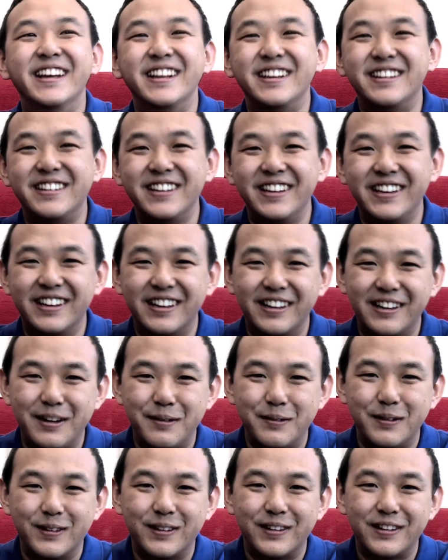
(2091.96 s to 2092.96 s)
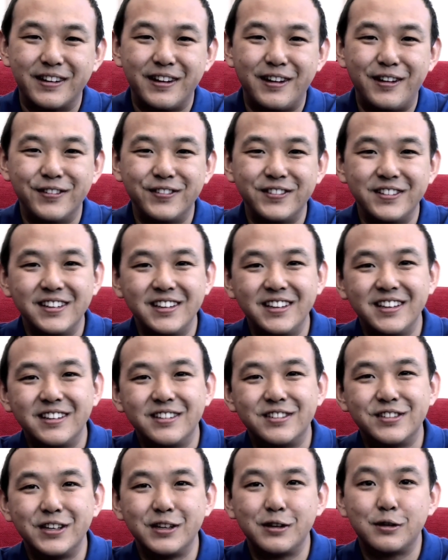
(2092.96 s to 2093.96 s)
drink a cup of coffee,
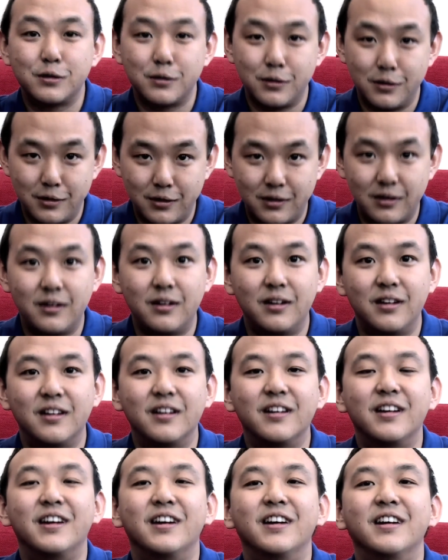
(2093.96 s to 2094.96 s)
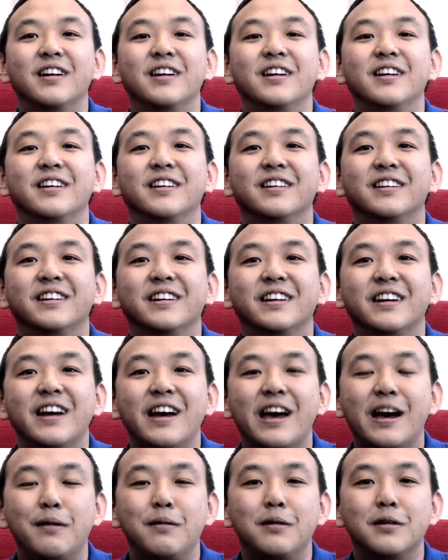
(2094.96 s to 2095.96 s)
drink Coke, have
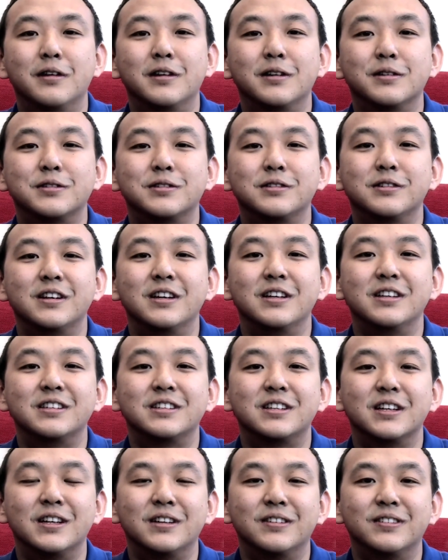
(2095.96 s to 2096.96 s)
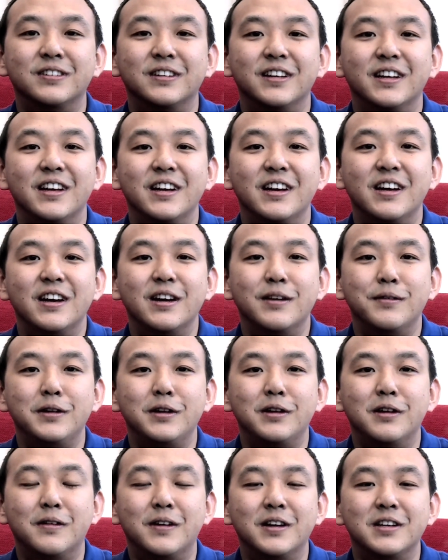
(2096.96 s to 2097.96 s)
a lot of sugary stuff, with
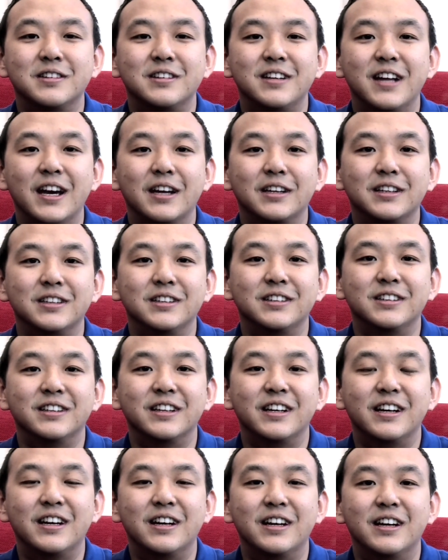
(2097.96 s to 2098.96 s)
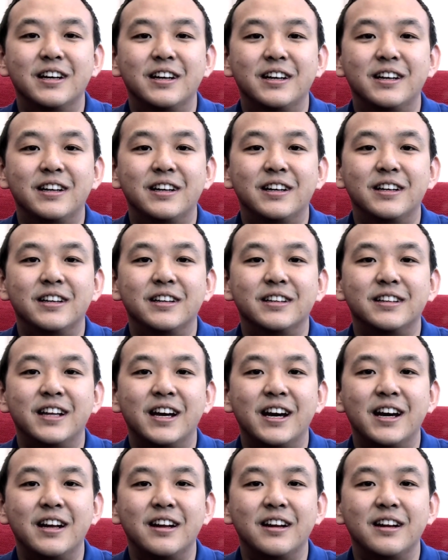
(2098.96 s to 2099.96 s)
no one to nag you.
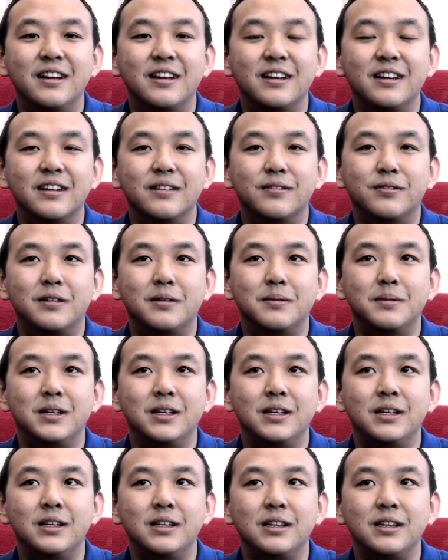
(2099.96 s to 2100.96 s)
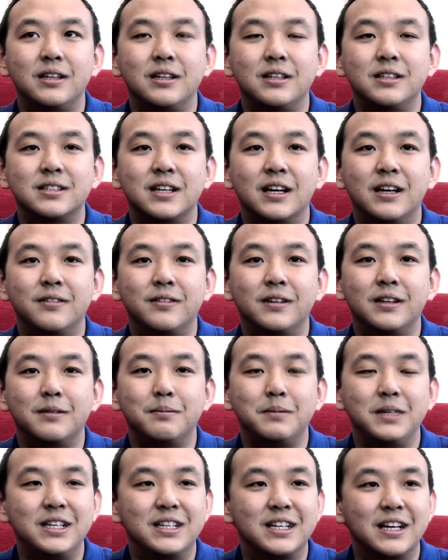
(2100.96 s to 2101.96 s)
That for me is, I think,
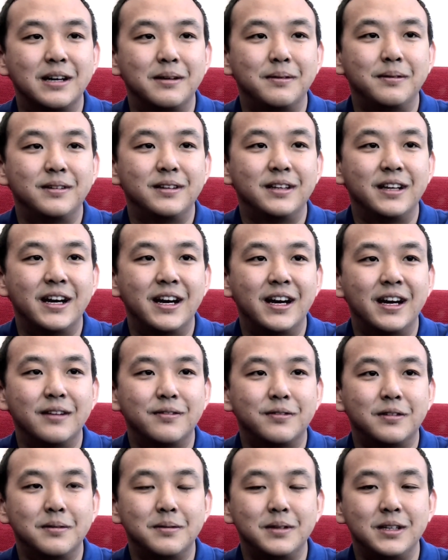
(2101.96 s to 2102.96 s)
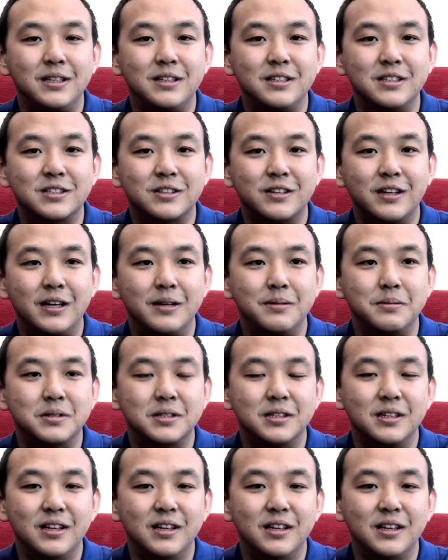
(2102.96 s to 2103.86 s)
me time. For me describes